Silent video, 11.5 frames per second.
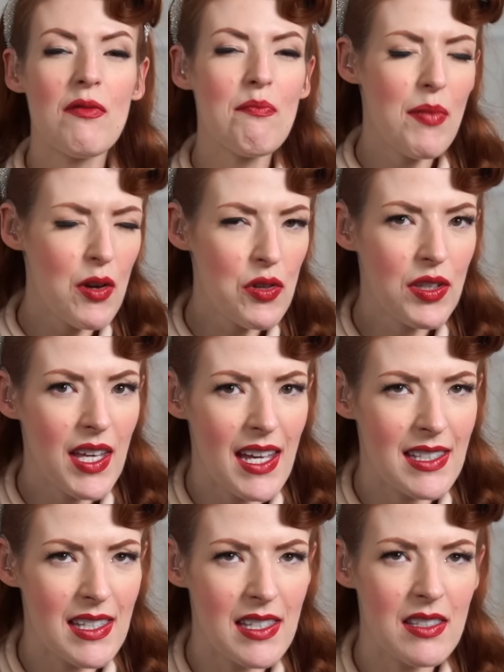in both
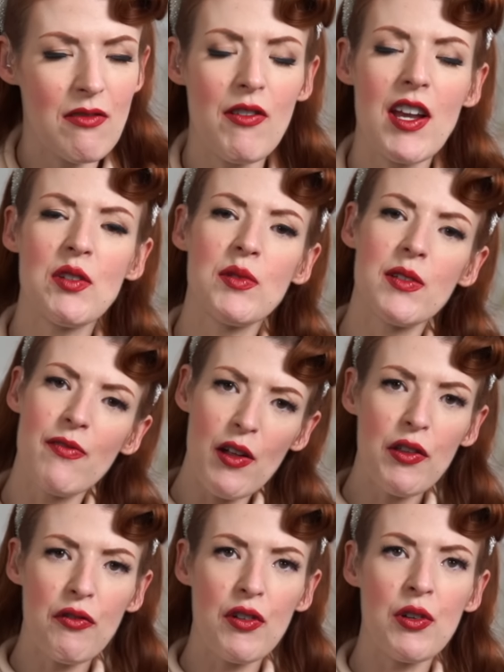cases, arrangements fell
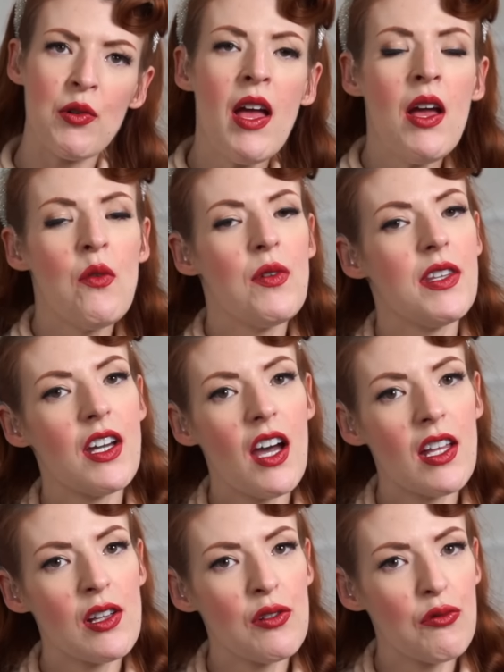through when the
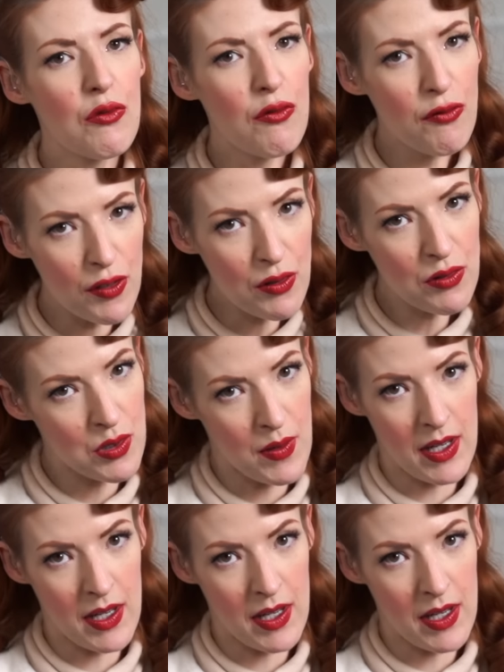cardinal refused to